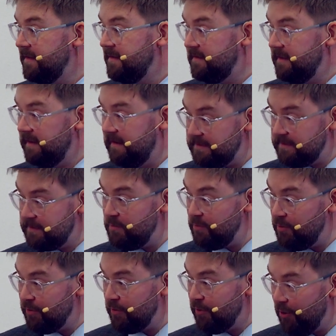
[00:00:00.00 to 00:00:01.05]
to listen more
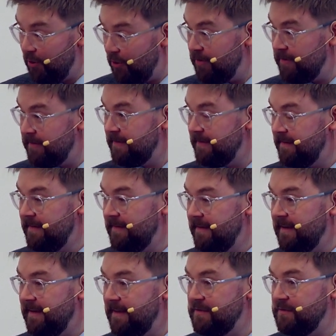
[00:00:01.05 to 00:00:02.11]
to God
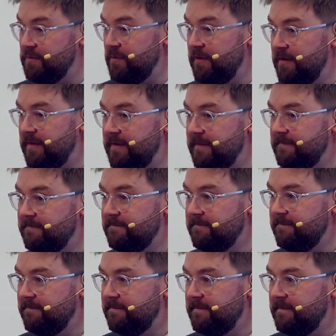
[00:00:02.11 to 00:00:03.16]
and His Word,
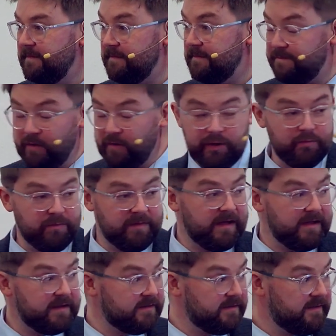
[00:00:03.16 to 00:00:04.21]
to follow
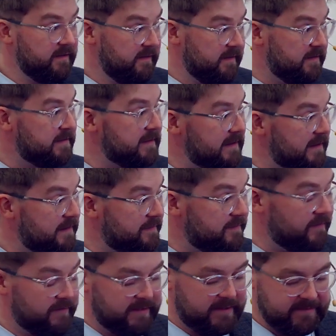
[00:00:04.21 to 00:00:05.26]
that and to live for
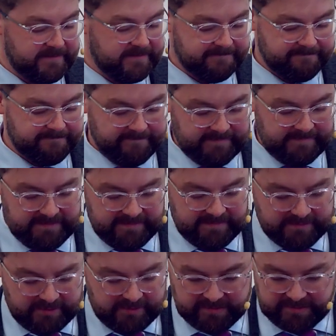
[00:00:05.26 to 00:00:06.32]
that.
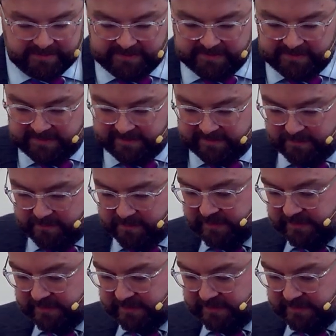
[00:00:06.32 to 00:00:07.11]
Now, I think with a